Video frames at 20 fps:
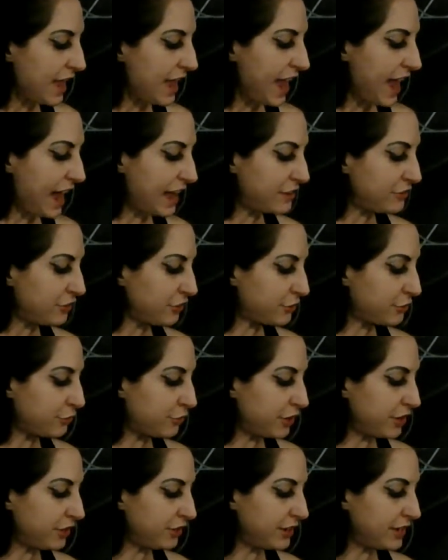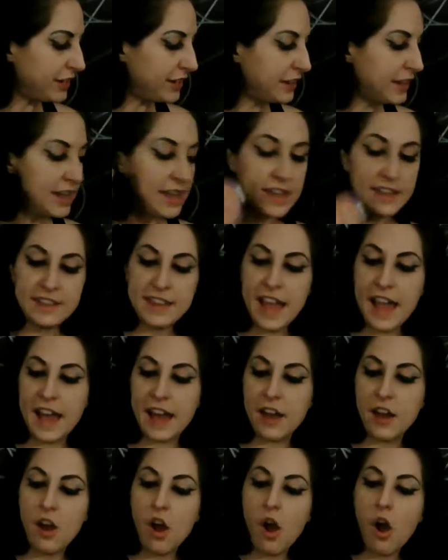And just really,
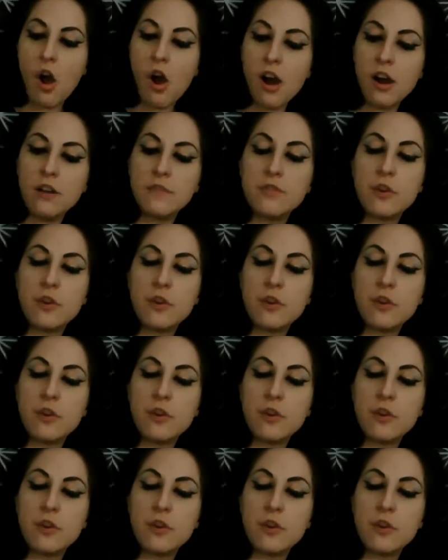all of